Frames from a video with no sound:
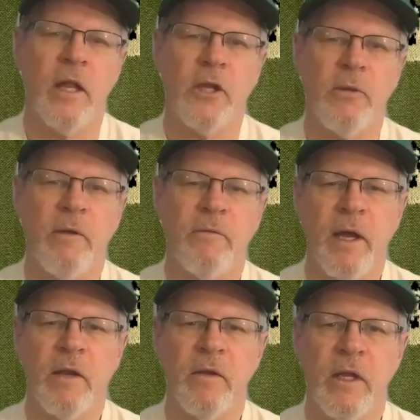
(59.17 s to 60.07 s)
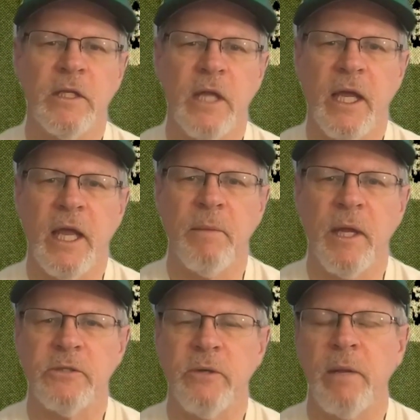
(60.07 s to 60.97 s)
like you might find in a game
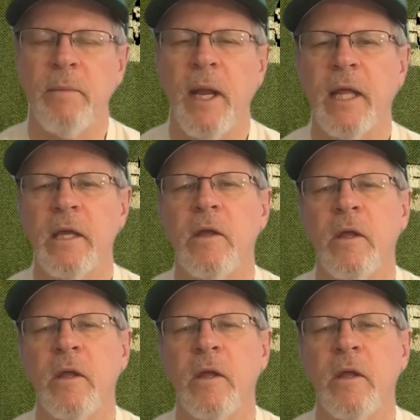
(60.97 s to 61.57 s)
like Stratomatic.